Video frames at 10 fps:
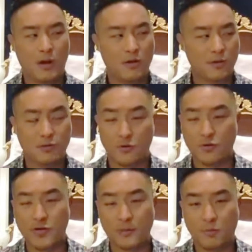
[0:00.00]

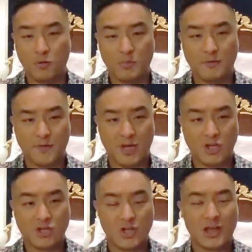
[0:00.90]
where the third temple
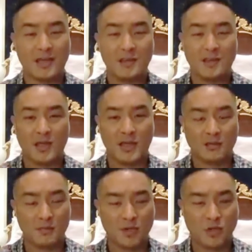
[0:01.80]
will be finished
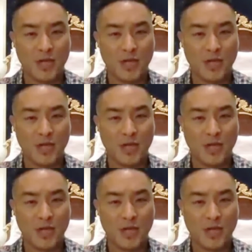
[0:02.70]
and the,